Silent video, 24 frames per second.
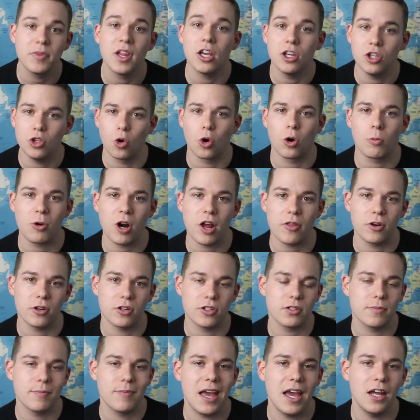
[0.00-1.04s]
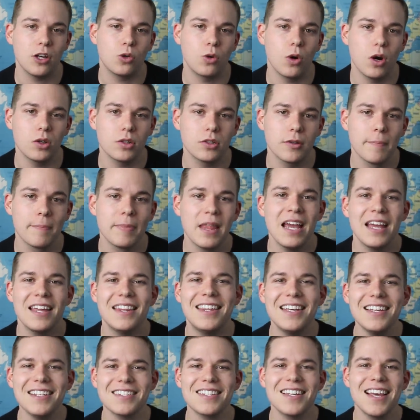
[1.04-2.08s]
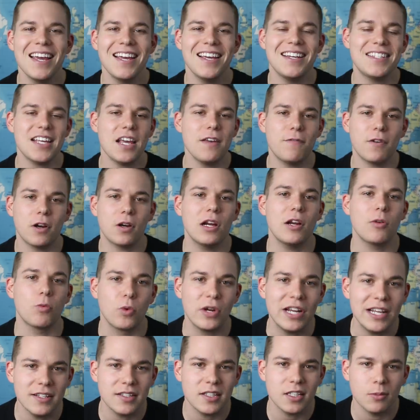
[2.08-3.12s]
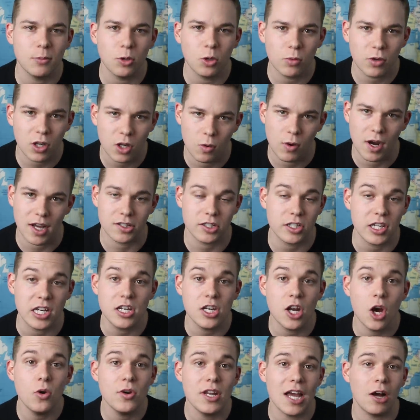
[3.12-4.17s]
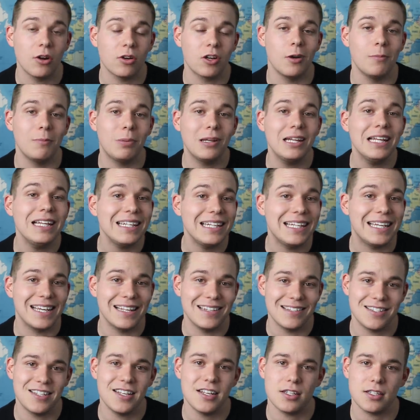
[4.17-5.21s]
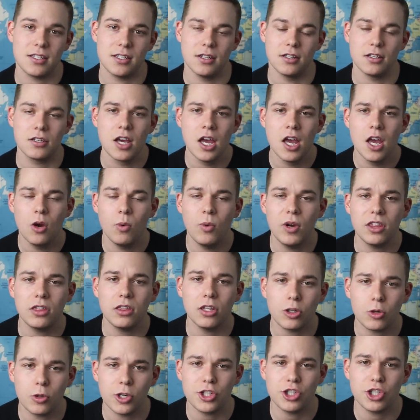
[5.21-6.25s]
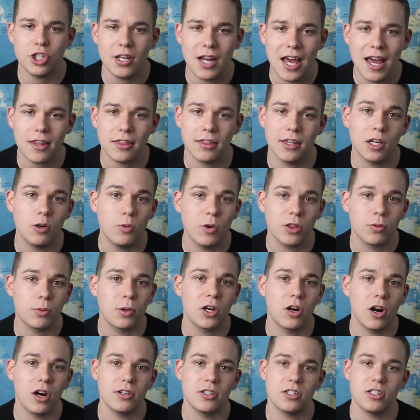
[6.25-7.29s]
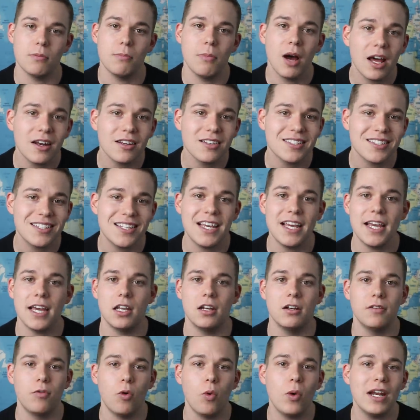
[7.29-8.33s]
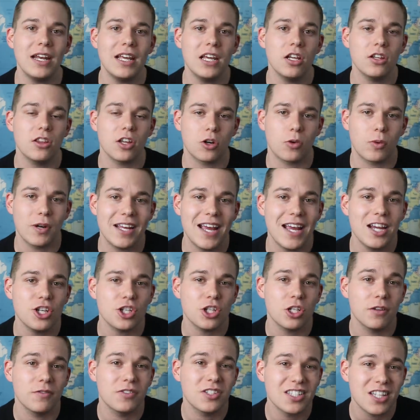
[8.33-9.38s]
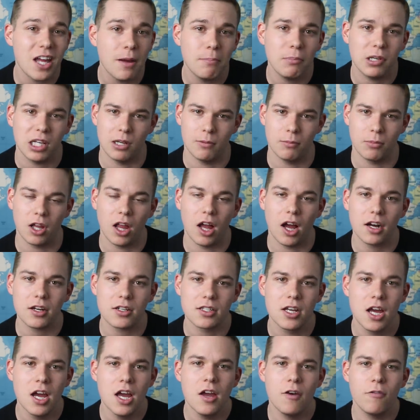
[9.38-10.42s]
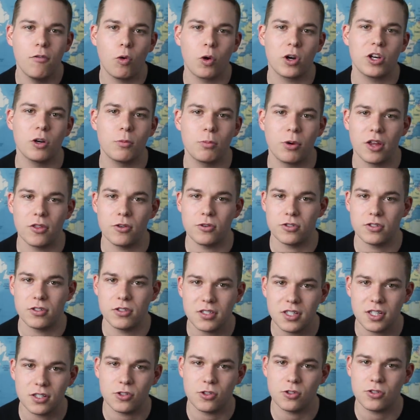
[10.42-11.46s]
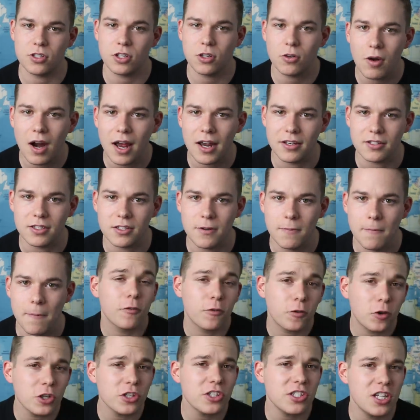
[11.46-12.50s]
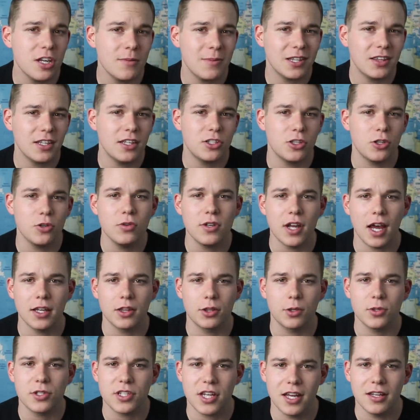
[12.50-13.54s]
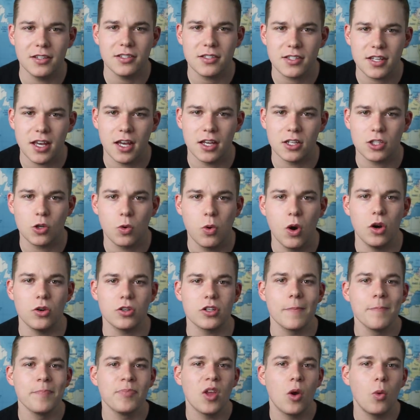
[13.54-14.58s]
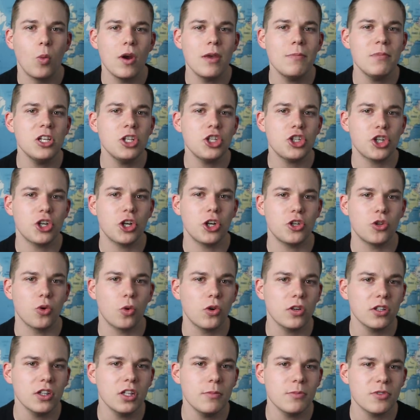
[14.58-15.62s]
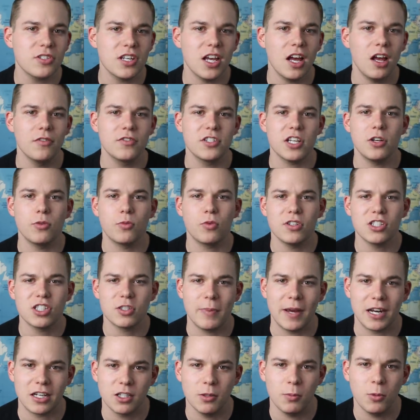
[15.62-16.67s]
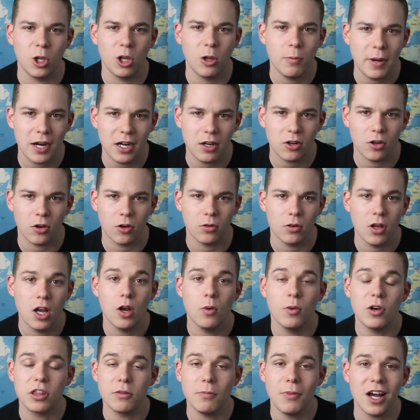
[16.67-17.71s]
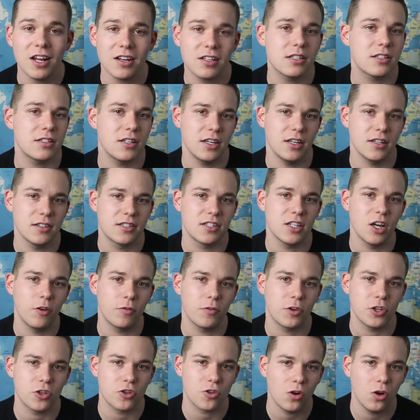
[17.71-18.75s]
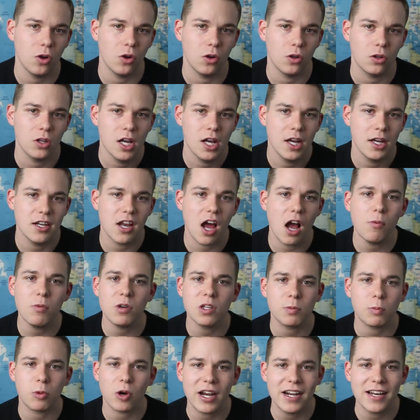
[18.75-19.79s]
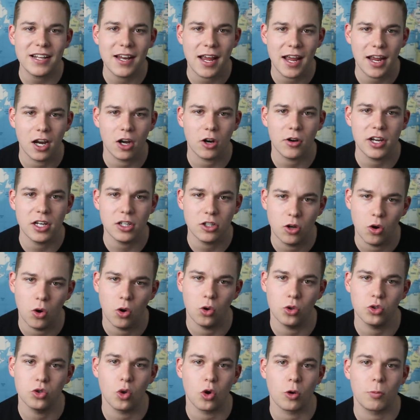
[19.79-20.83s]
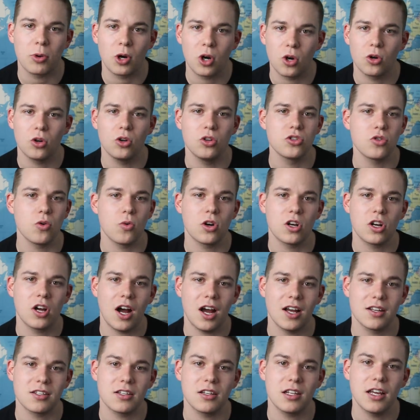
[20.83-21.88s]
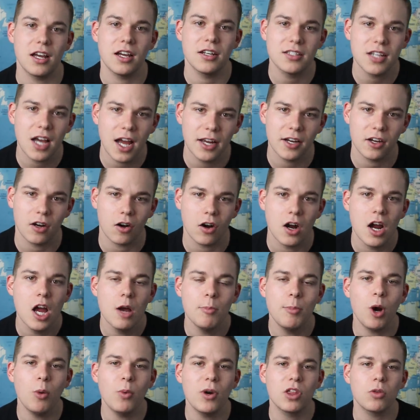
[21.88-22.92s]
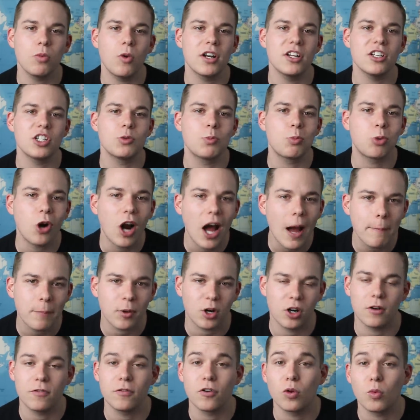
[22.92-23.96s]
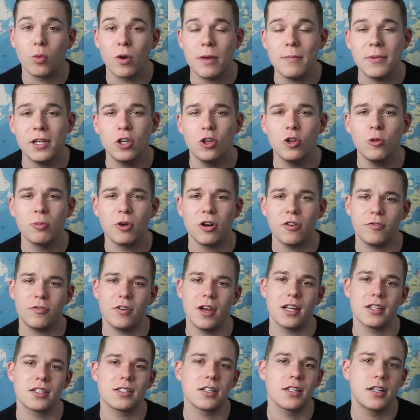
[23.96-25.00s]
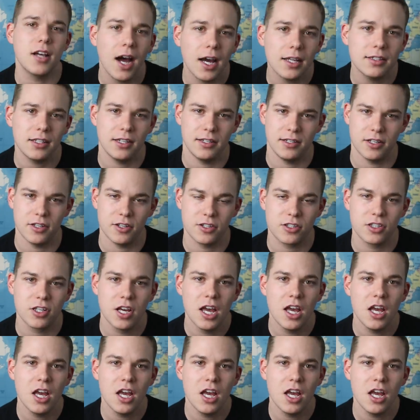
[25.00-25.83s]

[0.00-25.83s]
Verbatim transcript: Your brothers, end quote. This is a very reasonable request, and no doubt completely consistent with the Christian ethic with regards to modesty and avoiding the creation of stumbling blocks for your brothers and sisters in Christ. 1 Timothy 2 9 through 10 says, quote, Women should adorn themselves in respectable apparel, with modesty and self control, not with braided hair and gold, or pearls or costly attire, but with what is proper for women who profess godliness,